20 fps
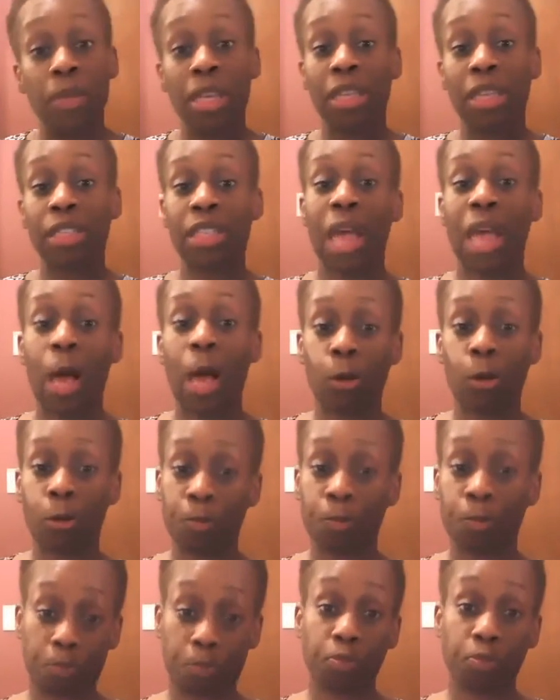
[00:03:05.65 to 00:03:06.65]
So
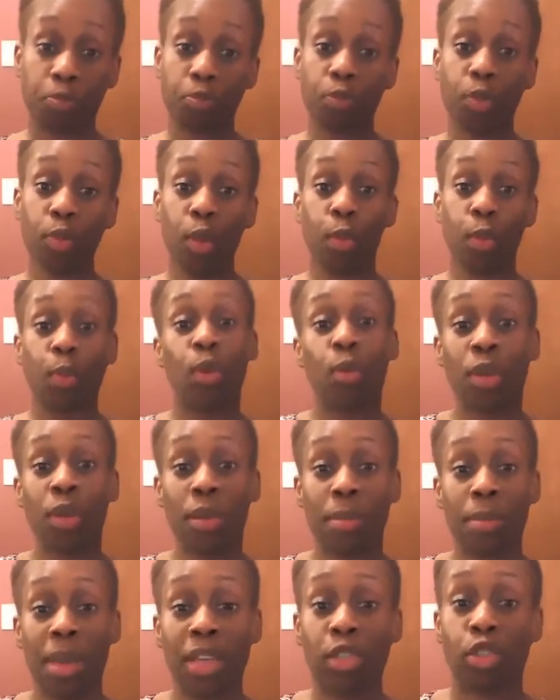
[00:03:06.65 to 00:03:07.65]
we want to
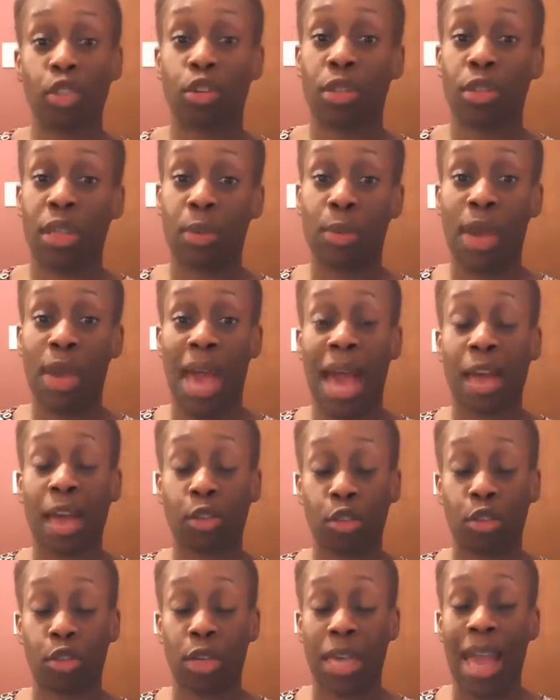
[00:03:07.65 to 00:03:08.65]
make sure that we
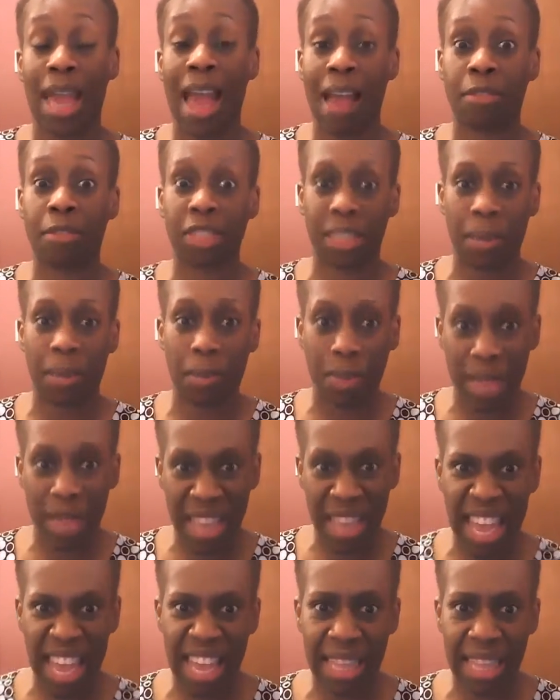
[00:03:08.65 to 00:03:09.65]
actually have some
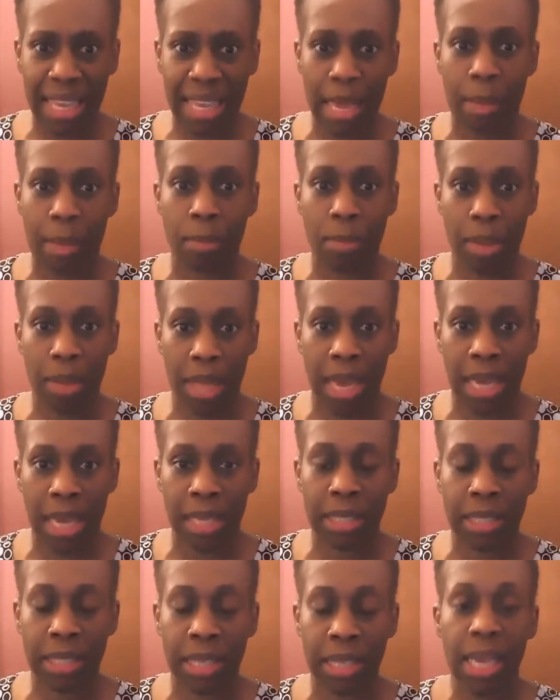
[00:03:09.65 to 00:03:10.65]
planning in
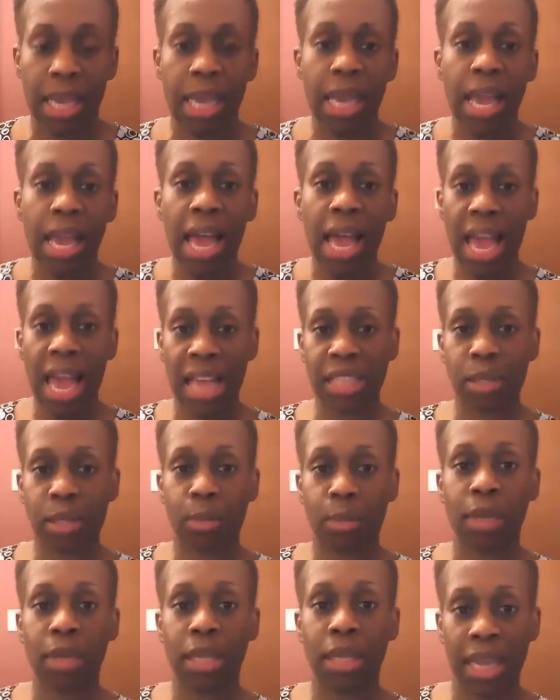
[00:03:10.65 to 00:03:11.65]
place as it
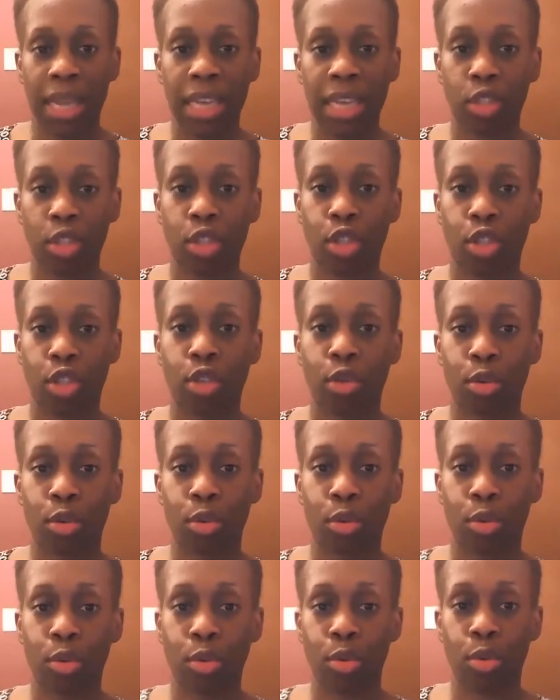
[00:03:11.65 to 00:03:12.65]
relates
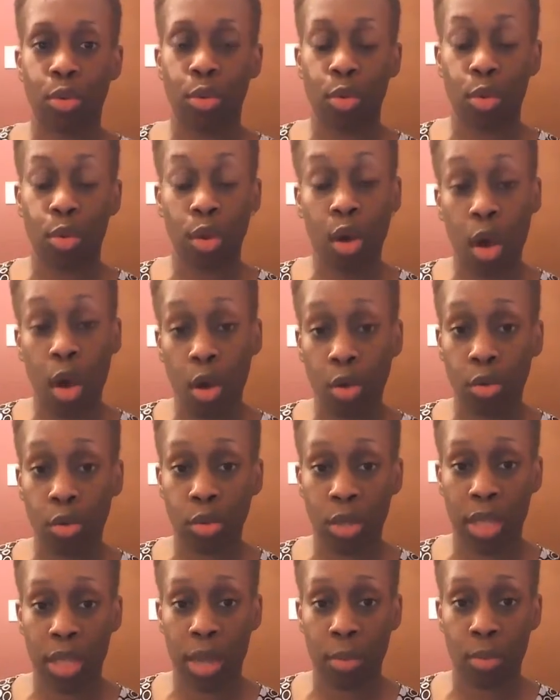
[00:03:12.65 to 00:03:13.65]
to the
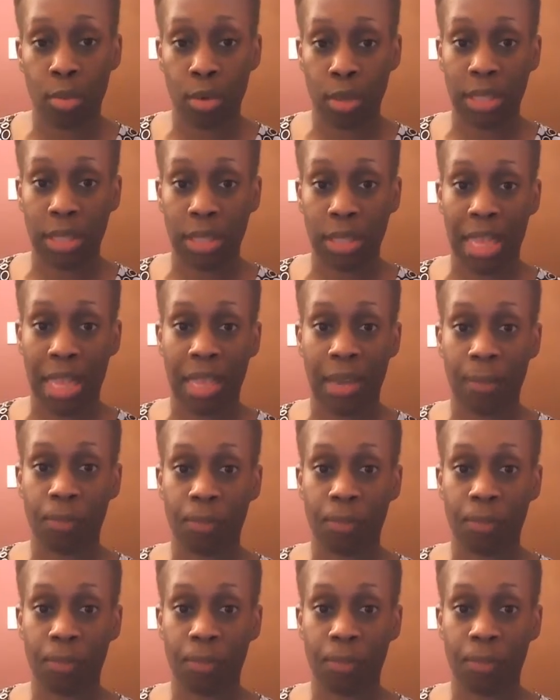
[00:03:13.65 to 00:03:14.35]
goals that we're setting.